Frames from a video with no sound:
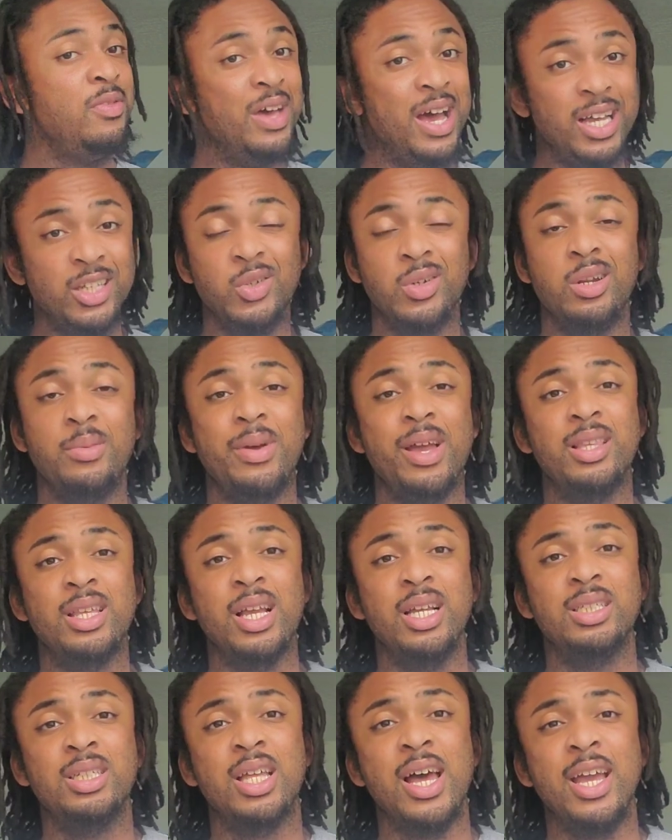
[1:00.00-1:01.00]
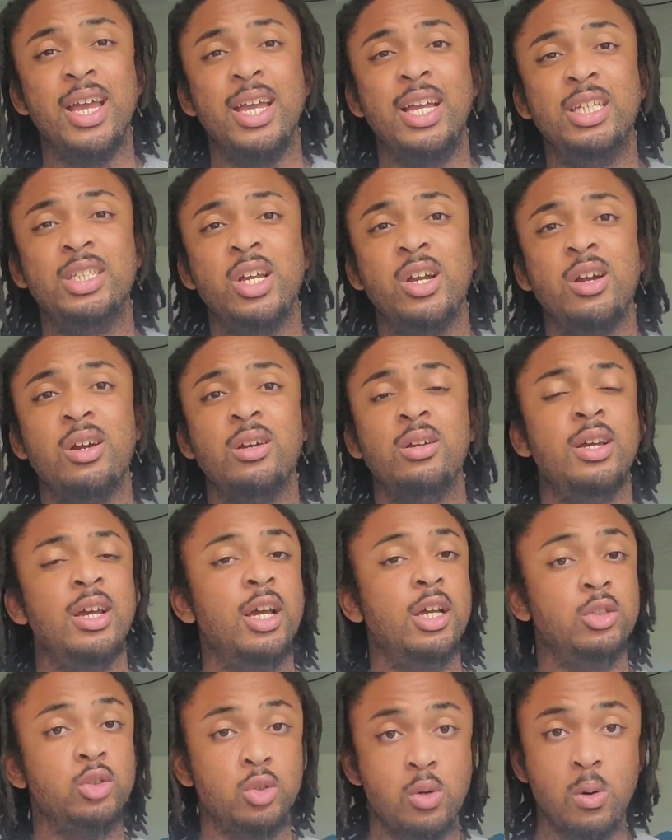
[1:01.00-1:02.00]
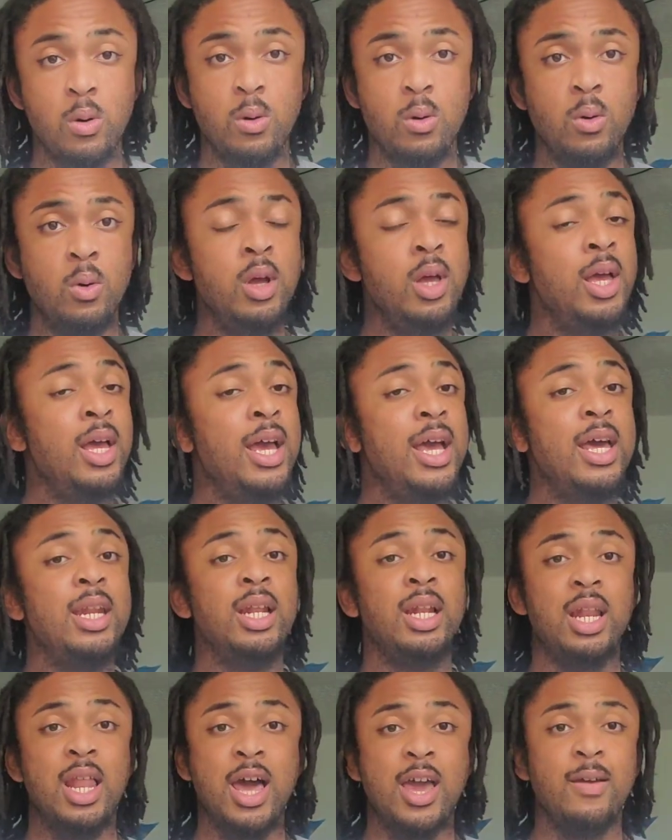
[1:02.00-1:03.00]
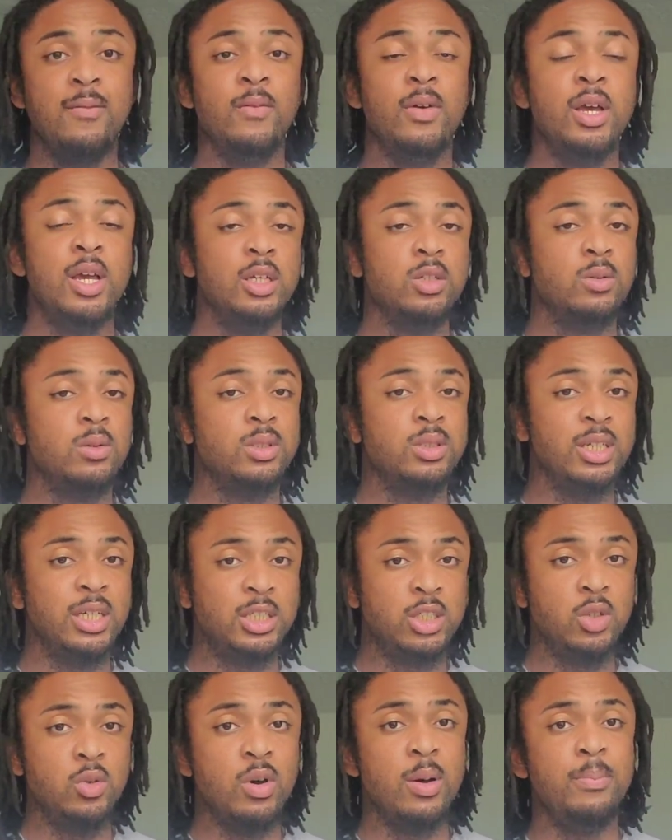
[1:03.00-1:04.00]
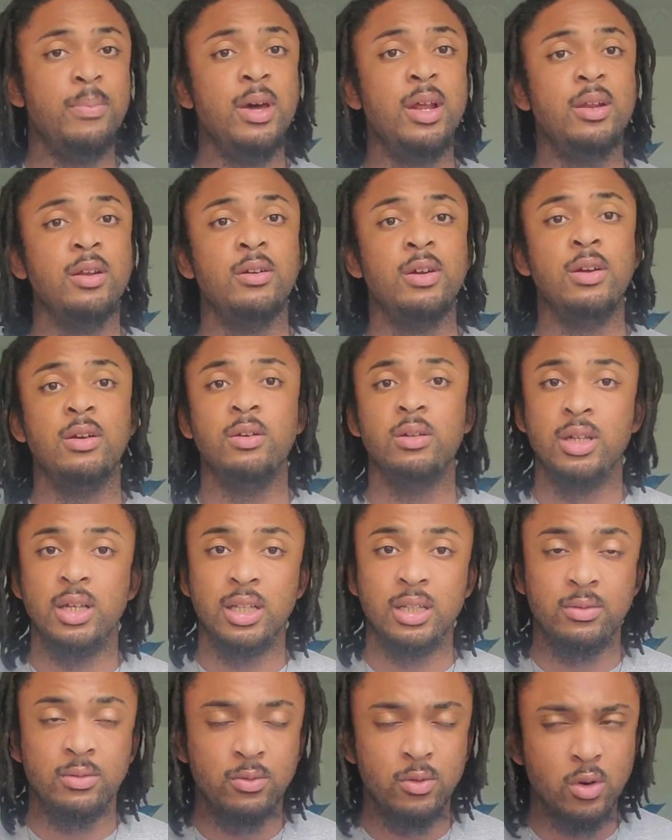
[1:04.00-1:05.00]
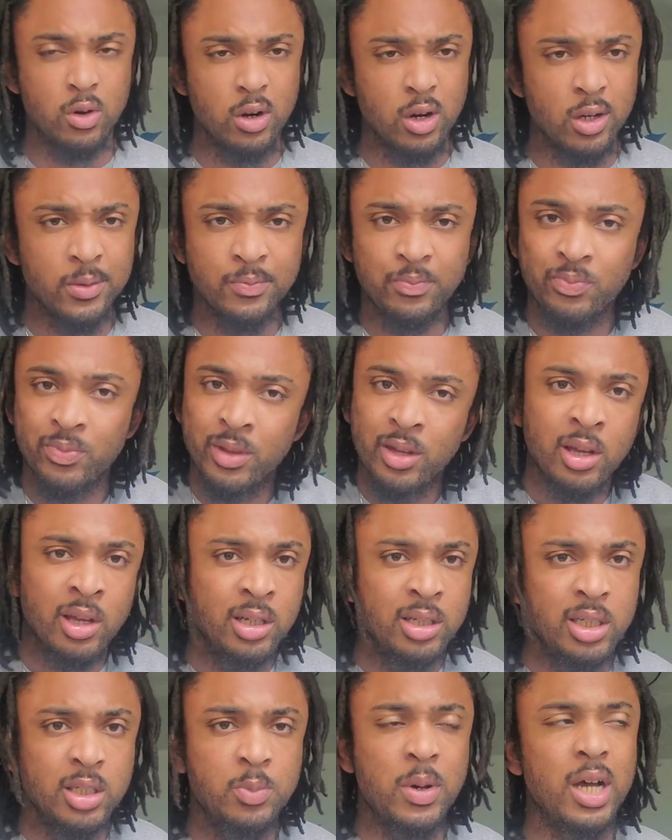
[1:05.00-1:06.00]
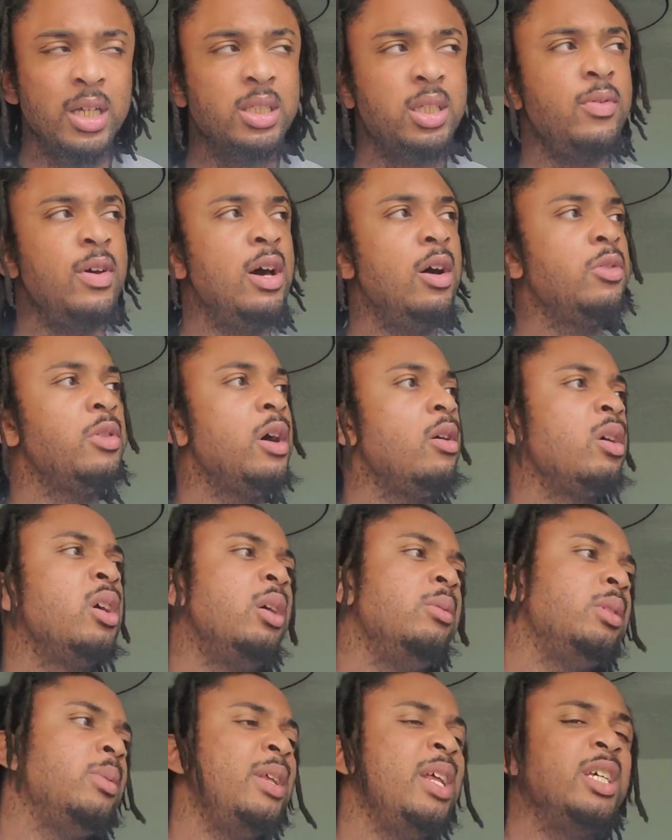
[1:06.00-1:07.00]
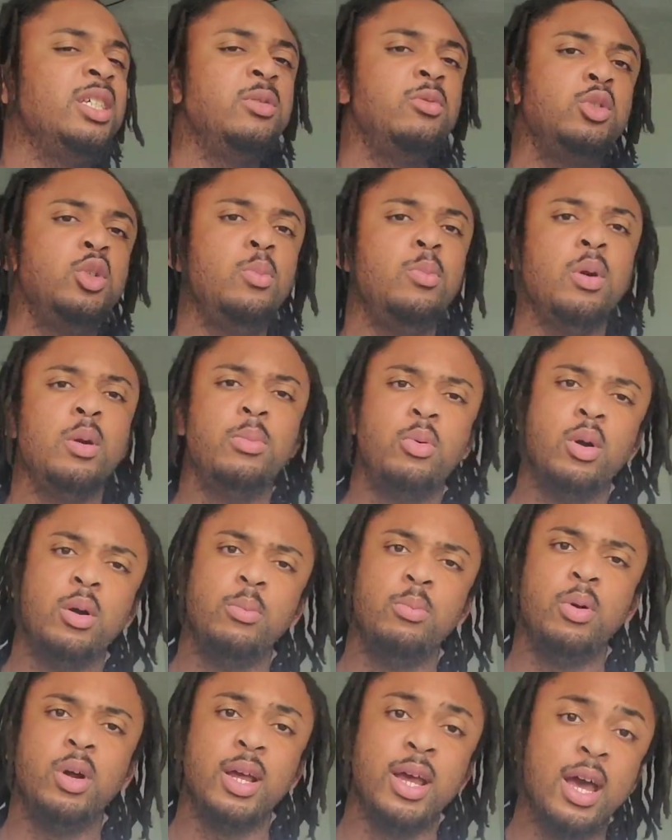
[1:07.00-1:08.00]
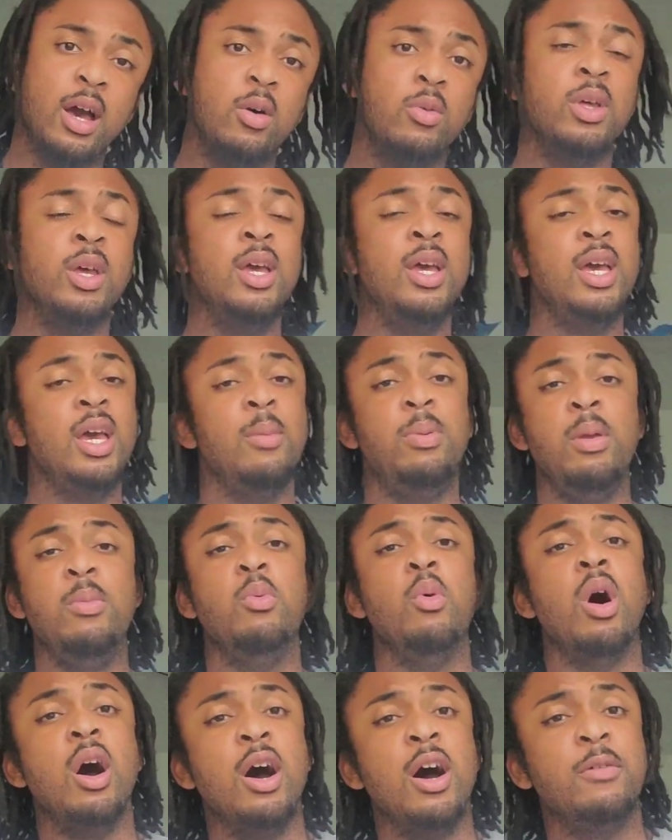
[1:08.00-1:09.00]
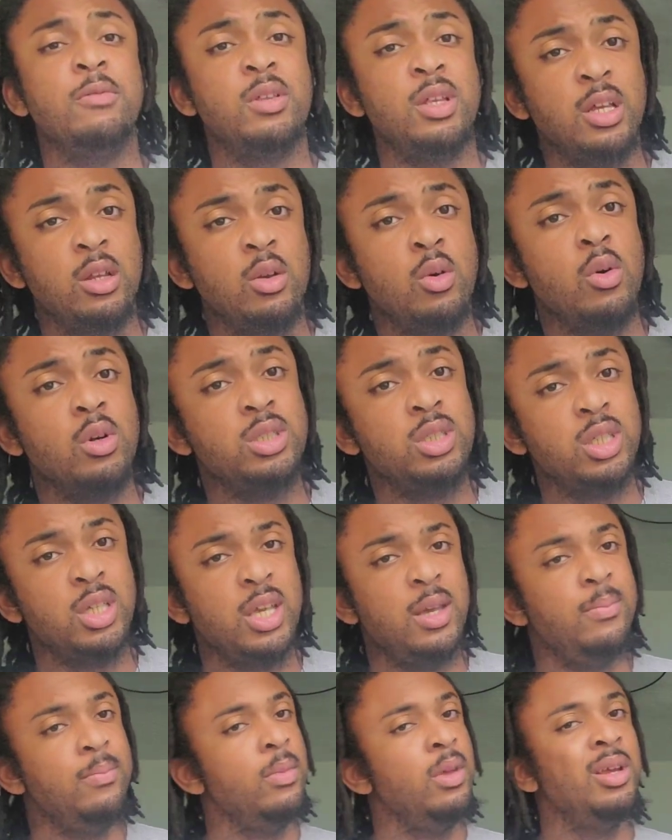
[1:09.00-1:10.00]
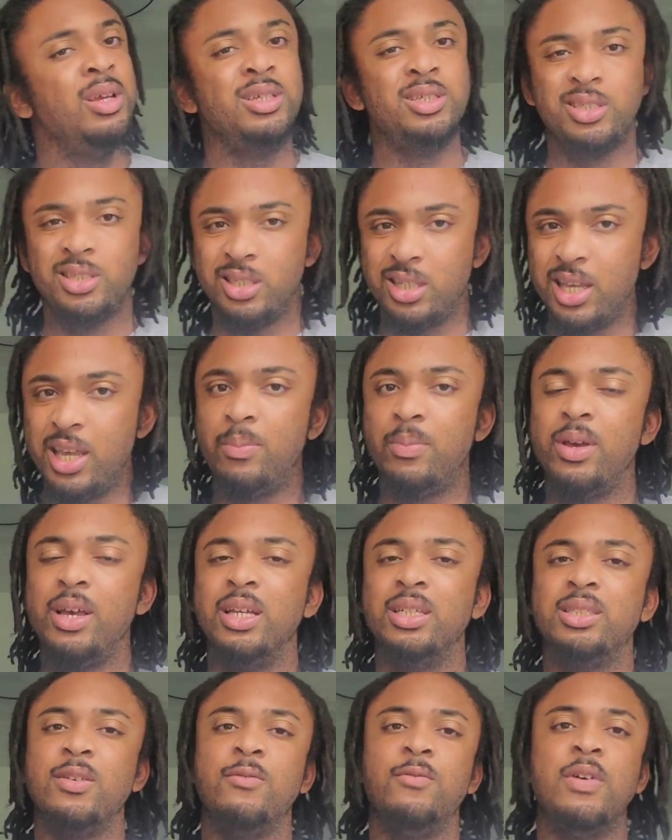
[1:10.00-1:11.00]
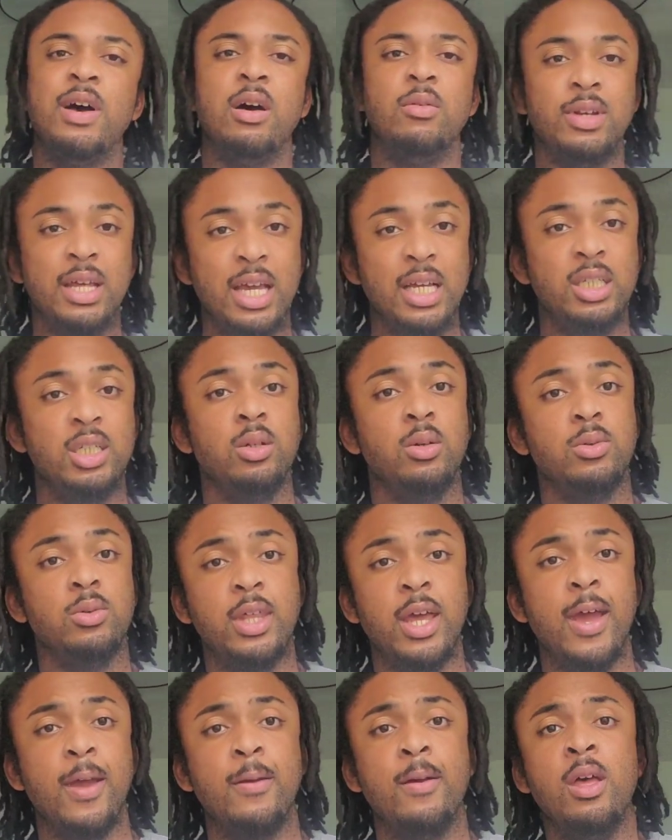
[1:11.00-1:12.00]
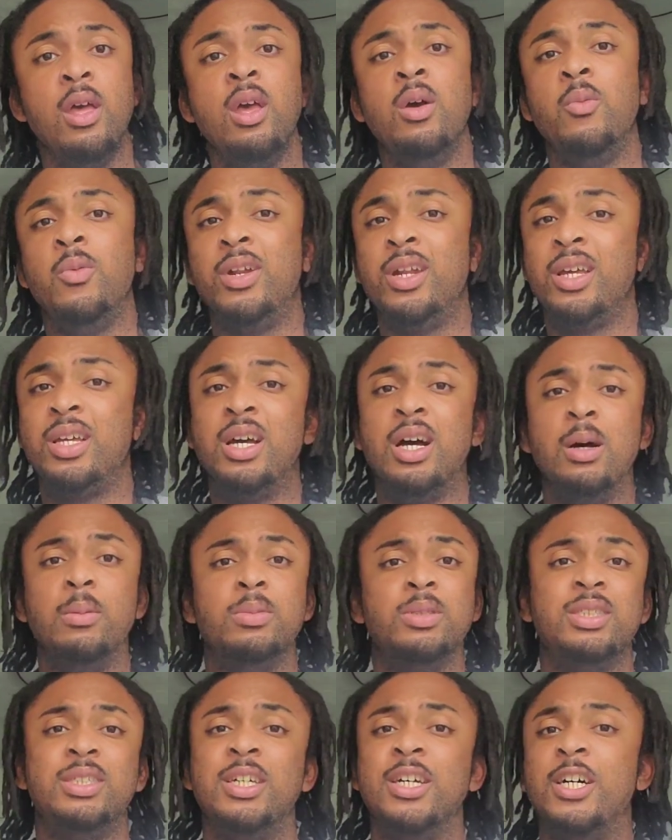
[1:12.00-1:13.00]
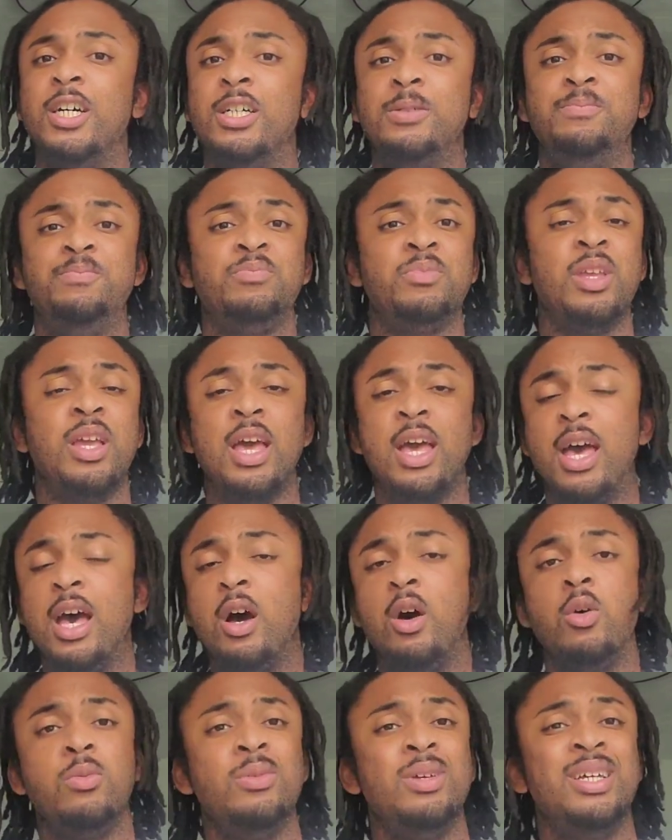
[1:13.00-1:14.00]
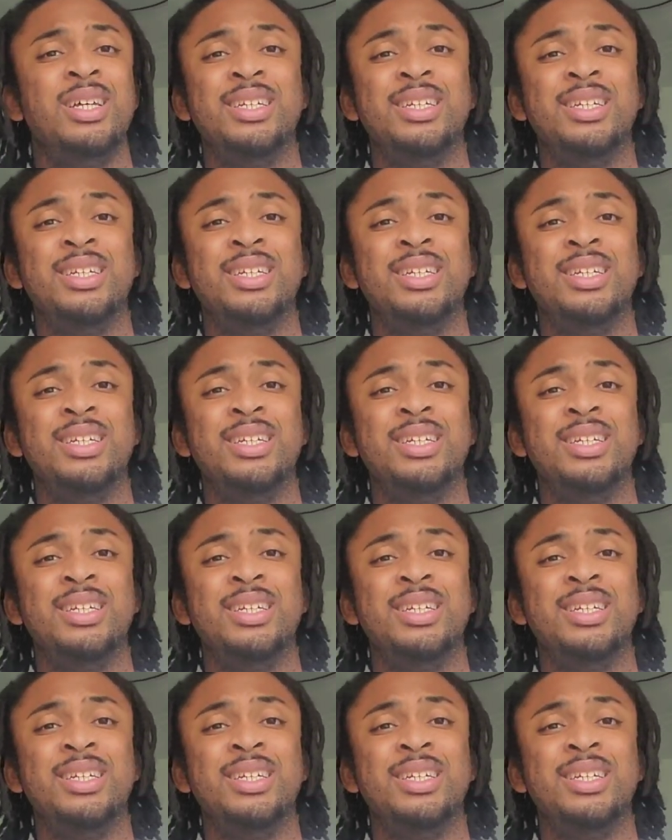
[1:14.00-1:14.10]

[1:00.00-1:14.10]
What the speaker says: That's going to make things a lot easier in school and in life. It's going to set you up better for just positive health outcomes. I mean, that's a super important part of health, and people often ignore sleep. Sleep is the foundational thing when it comes to health,